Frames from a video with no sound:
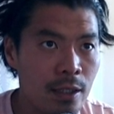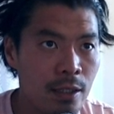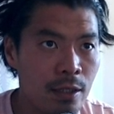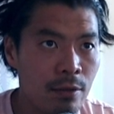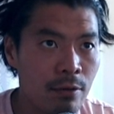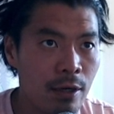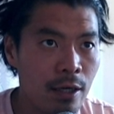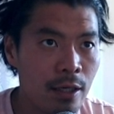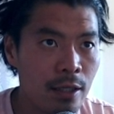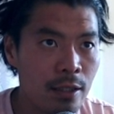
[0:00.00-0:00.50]

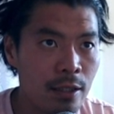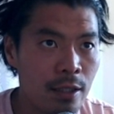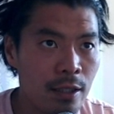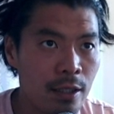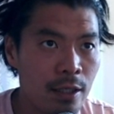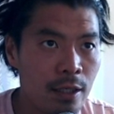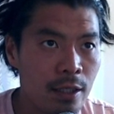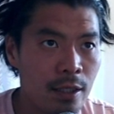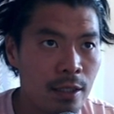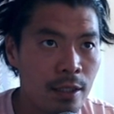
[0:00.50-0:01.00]
Right?
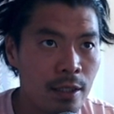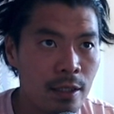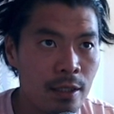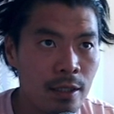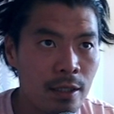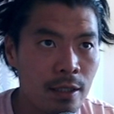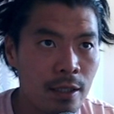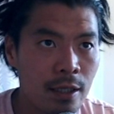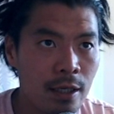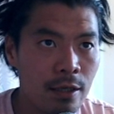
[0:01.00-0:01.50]
Like
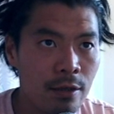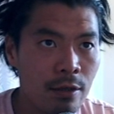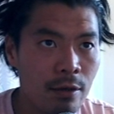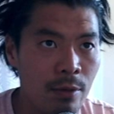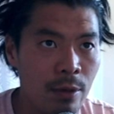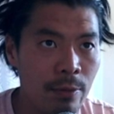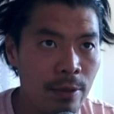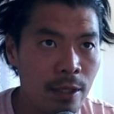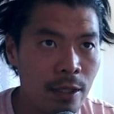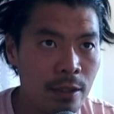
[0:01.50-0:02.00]
I don't know,
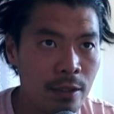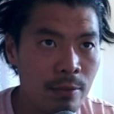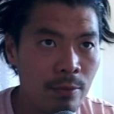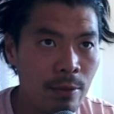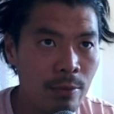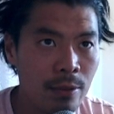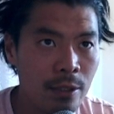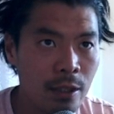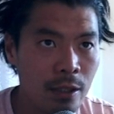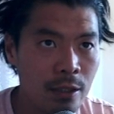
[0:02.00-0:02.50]
maybe not.
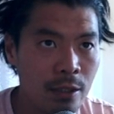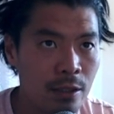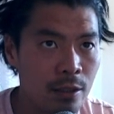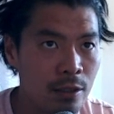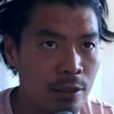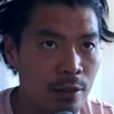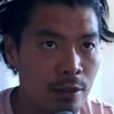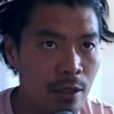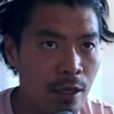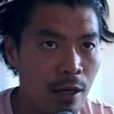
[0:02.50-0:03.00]
Maybe 6 inches
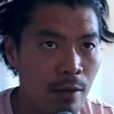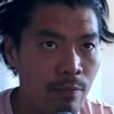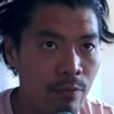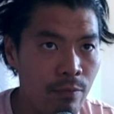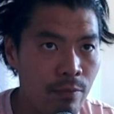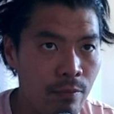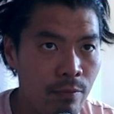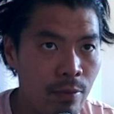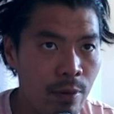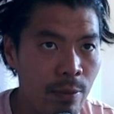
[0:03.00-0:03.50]
is a lot.
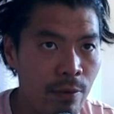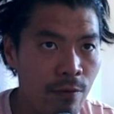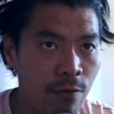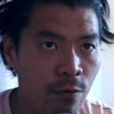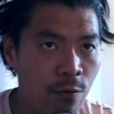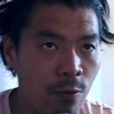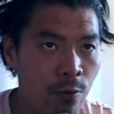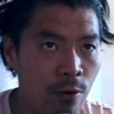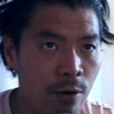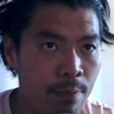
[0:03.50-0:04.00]
Maybe
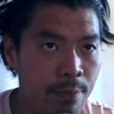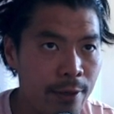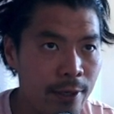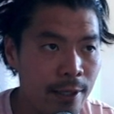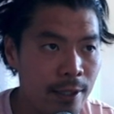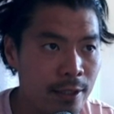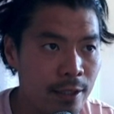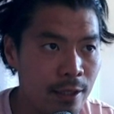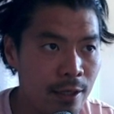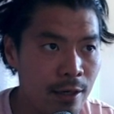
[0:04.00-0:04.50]
4, but
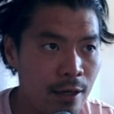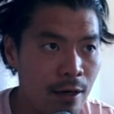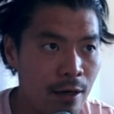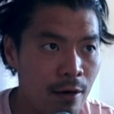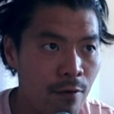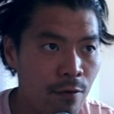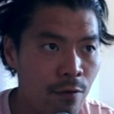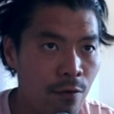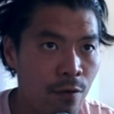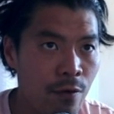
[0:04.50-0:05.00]
it's
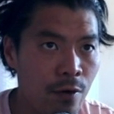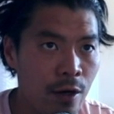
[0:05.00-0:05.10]
enough